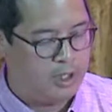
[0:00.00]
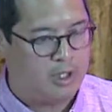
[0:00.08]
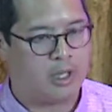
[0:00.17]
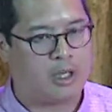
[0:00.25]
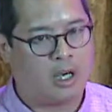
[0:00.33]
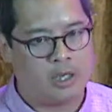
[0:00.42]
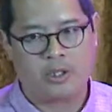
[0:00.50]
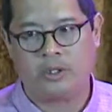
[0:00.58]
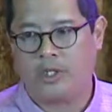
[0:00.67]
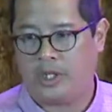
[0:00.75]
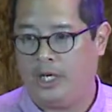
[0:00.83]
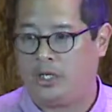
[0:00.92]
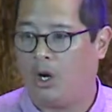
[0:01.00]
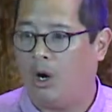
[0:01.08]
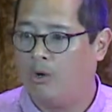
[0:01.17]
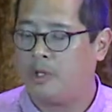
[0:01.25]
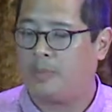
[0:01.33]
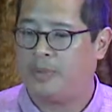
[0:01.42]
that cultural change
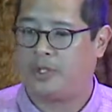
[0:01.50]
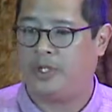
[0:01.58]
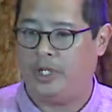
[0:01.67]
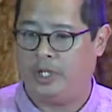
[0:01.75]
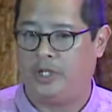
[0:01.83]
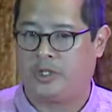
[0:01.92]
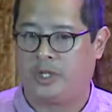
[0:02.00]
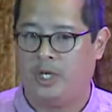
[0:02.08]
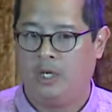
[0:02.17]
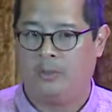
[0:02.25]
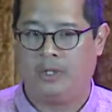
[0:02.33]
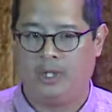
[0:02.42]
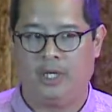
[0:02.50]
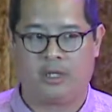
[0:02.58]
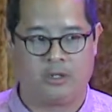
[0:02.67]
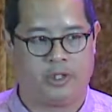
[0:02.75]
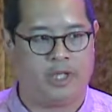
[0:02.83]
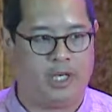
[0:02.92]
always precedes
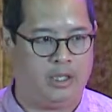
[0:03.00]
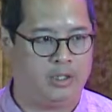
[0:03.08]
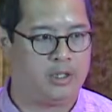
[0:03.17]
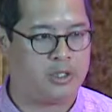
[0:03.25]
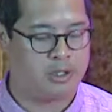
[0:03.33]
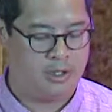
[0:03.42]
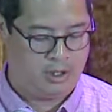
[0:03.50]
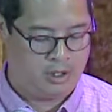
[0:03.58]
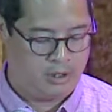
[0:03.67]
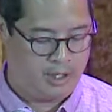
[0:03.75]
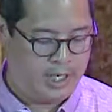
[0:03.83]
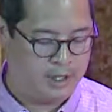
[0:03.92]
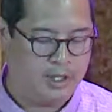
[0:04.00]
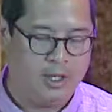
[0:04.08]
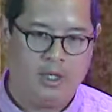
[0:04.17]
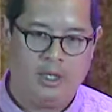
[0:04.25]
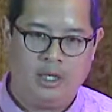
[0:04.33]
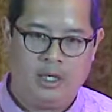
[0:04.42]
political change, right?
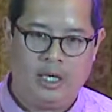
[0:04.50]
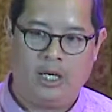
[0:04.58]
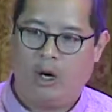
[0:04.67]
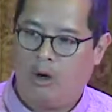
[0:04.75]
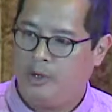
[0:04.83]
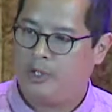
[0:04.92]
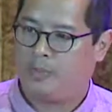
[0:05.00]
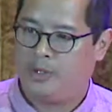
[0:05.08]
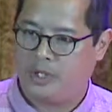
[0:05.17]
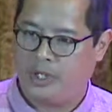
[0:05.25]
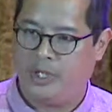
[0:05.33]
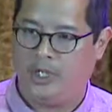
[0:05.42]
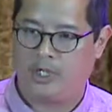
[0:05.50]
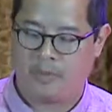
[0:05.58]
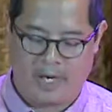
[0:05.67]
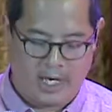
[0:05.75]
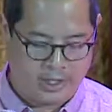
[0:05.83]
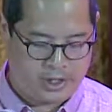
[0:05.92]
It always precedes
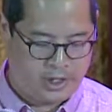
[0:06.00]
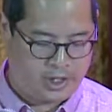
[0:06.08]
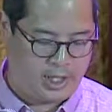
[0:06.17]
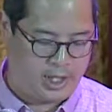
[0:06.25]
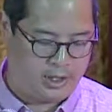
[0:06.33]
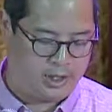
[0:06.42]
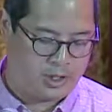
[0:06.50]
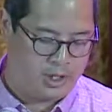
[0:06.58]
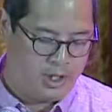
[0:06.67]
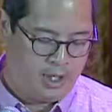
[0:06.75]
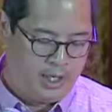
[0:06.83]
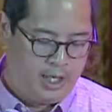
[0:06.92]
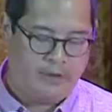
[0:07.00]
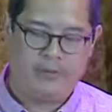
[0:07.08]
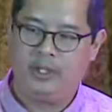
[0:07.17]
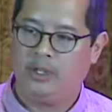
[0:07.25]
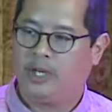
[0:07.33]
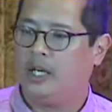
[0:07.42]
policy change. If
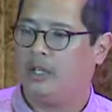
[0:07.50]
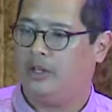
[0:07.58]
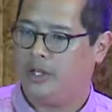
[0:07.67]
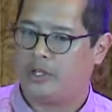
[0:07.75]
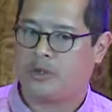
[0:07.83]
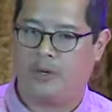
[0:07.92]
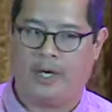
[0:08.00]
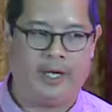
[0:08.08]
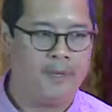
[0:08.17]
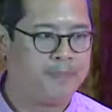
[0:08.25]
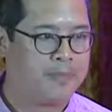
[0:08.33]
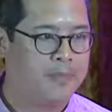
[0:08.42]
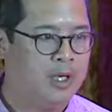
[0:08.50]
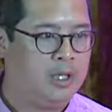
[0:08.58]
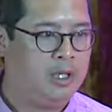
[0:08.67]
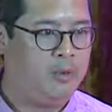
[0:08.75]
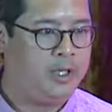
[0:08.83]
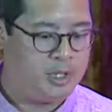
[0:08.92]
we look at it this way,
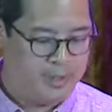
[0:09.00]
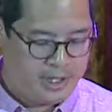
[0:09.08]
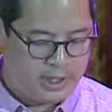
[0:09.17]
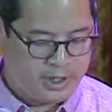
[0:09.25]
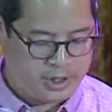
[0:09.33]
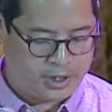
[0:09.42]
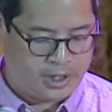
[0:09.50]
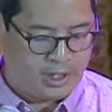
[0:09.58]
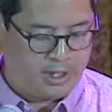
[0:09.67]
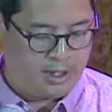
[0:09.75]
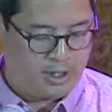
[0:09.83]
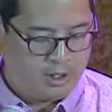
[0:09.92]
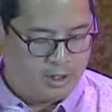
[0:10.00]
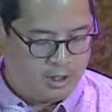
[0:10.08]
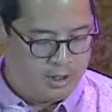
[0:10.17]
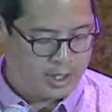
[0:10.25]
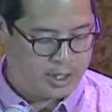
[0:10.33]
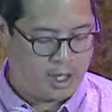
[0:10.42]
then we can begin to see
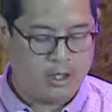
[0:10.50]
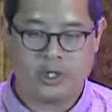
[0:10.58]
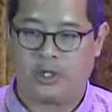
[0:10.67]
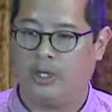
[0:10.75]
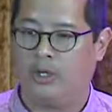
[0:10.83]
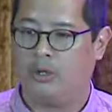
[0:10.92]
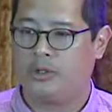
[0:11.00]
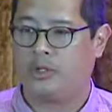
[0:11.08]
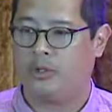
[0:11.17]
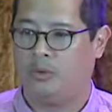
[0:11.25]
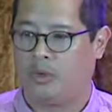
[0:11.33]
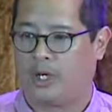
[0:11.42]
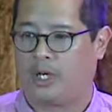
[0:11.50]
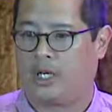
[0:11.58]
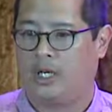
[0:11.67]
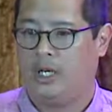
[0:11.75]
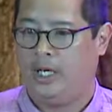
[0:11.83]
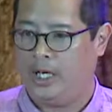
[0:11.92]
that culture and those who
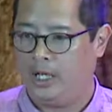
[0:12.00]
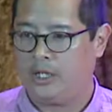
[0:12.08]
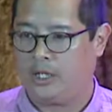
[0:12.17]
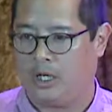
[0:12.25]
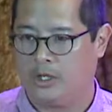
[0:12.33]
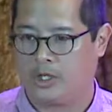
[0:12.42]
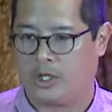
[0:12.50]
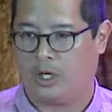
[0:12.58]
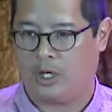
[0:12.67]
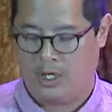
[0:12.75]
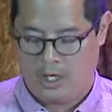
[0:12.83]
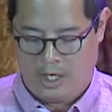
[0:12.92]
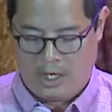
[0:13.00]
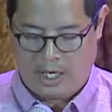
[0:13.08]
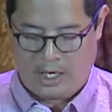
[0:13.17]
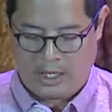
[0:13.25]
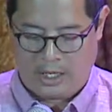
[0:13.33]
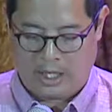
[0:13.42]
work in culture
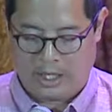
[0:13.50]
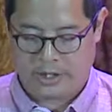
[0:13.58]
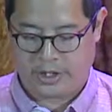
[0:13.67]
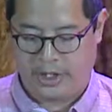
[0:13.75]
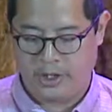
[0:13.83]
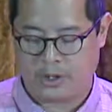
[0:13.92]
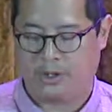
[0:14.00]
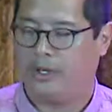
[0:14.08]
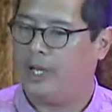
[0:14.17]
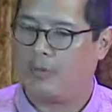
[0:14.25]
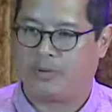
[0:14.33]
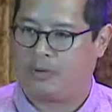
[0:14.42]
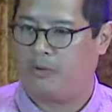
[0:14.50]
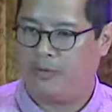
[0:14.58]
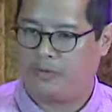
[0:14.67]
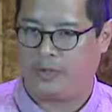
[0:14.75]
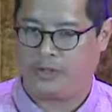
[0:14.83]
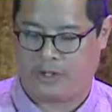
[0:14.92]
are central. They're not
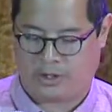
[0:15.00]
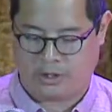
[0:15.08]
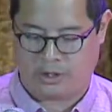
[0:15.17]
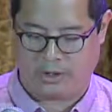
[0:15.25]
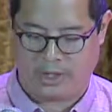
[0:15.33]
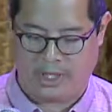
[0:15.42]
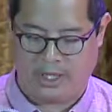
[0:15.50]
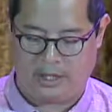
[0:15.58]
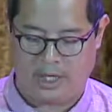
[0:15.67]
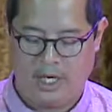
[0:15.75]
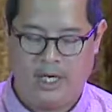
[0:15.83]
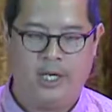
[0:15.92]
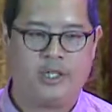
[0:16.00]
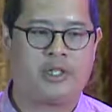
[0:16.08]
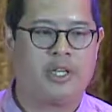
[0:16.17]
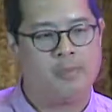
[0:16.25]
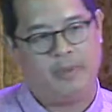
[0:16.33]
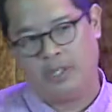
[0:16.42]
peripheral to social change.
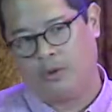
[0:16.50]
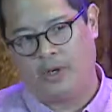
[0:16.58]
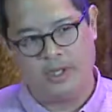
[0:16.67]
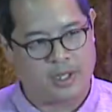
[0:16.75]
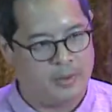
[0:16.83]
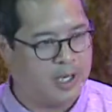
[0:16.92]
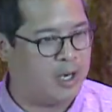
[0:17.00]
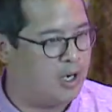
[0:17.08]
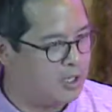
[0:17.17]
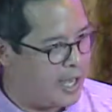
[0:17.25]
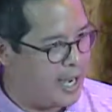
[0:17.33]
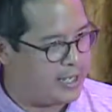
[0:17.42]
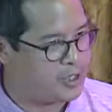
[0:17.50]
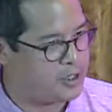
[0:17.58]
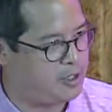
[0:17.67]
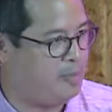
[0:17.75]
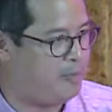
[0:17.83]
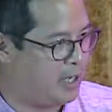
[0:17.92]
Instead of being the ones that we call last
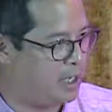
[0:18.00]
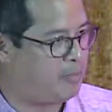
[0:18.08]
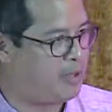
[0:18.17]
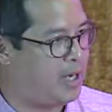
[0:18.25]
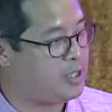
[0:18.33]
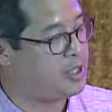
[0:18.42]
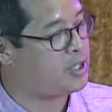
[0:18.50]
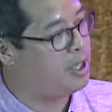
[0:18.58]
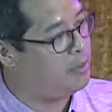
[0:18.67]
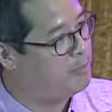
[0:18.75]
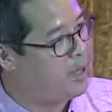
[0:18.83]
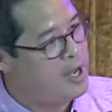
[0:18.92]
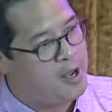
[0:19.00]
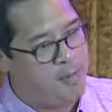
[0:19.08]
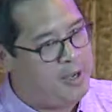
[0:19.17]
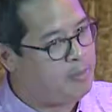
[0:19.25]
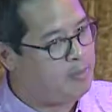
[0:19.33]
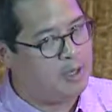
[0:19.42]
to be part of the process, come
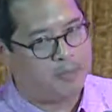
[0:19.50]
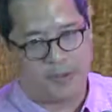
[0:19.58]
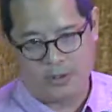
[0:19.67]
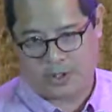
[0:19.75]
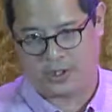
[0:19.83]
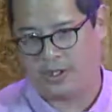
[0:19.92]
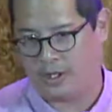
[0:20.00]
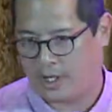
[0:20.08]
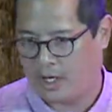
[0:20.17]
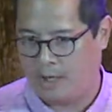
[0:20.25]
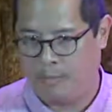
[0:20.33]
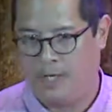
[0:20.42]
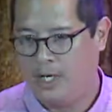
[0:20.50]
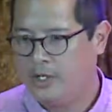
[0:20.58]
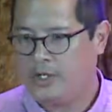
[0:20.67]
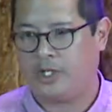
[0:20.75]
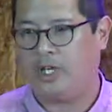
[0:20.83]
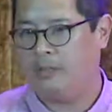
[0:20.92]
make me a poster, come
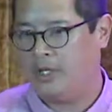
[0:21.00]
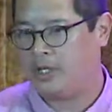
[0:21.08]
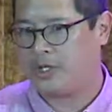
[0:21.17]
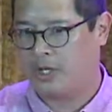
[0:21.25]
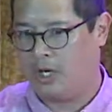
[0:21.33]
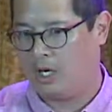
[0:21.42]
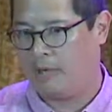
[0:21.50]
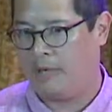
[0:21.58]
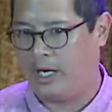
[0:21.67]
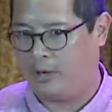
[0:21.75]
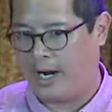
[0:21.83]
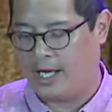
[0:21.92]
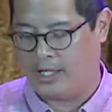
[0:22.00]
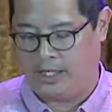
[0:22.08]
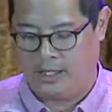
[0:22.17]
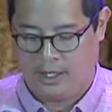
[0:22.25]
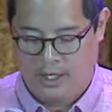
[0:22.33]
sing me a song at my rally,